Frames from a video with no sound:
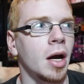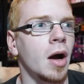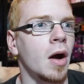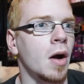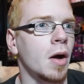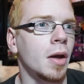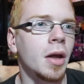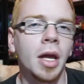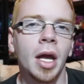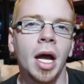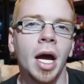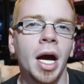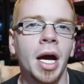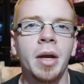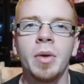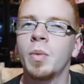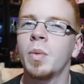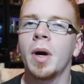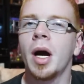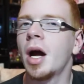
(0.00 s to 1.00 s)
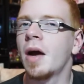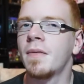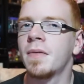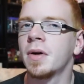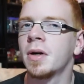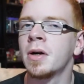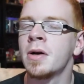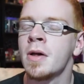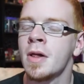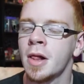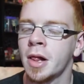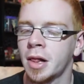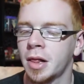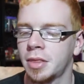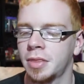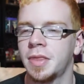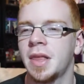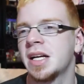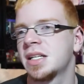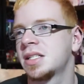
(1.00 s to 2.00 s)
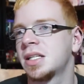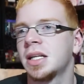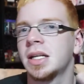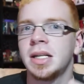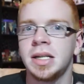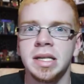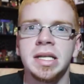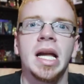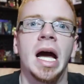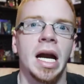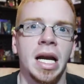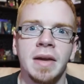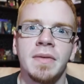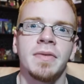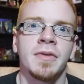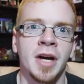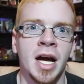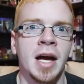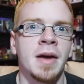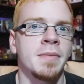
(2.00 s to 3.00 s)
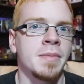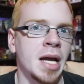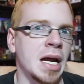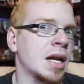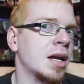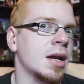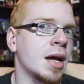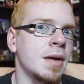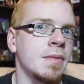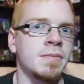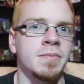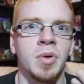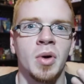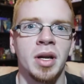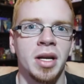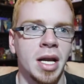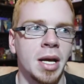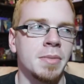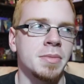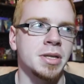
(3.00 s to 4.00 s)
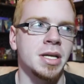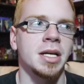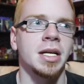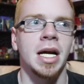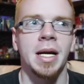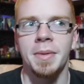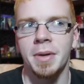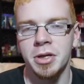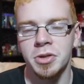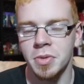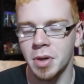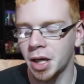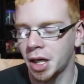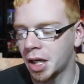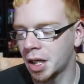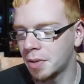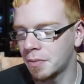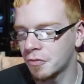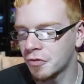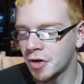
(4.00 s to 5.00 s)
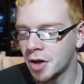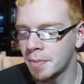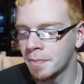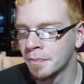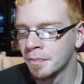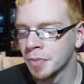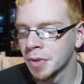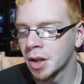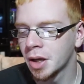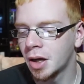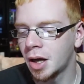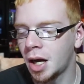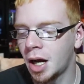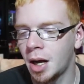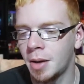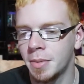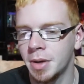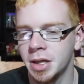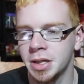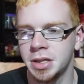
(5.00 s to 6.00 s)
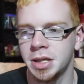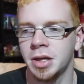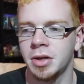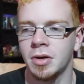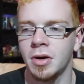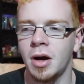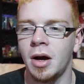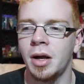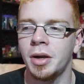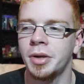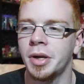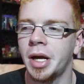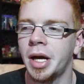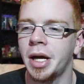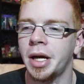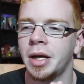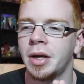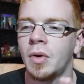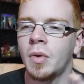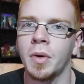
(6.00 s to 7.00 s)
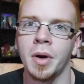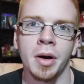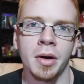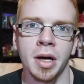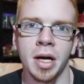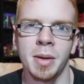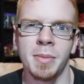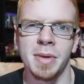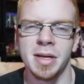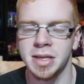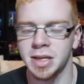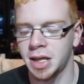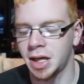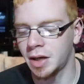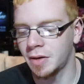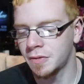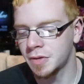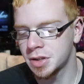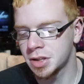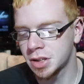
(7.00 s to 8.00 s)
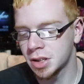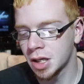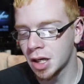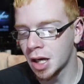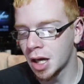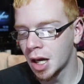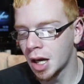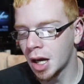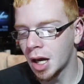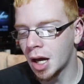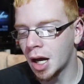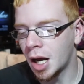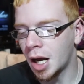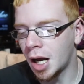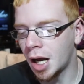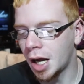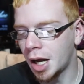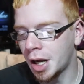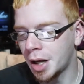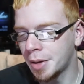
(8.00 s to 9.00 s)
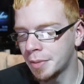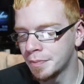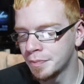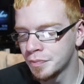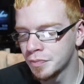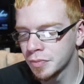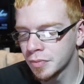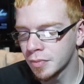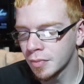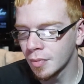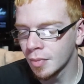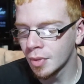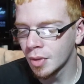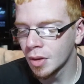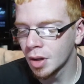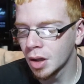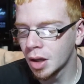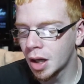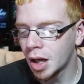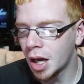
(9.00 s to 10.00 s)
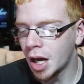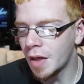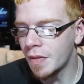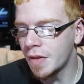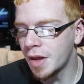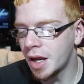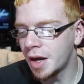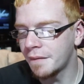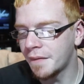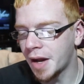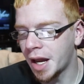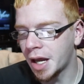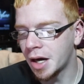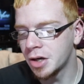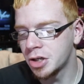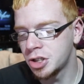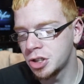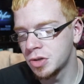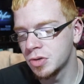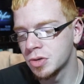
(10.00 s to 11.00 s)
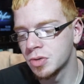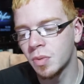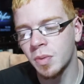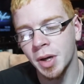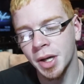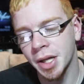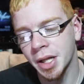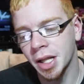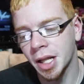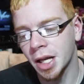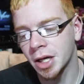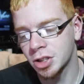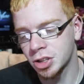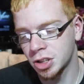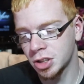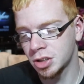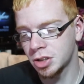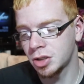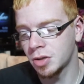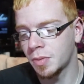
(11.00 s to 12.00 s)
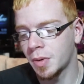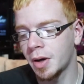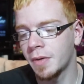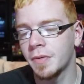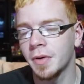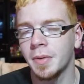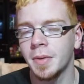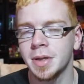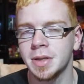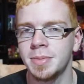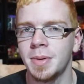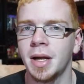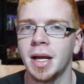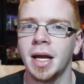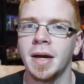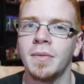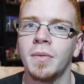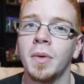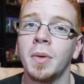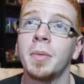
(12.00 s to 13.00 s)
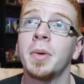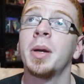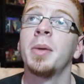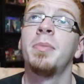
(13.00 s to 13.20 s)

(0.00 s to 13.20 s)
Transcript: online, wherever that's 95, 99.9% .9 time, that's where I get them from. Um, it's either online or I'll get them as gifts. Um, and then if I had to choose one collection to wear for the rest of my life, what would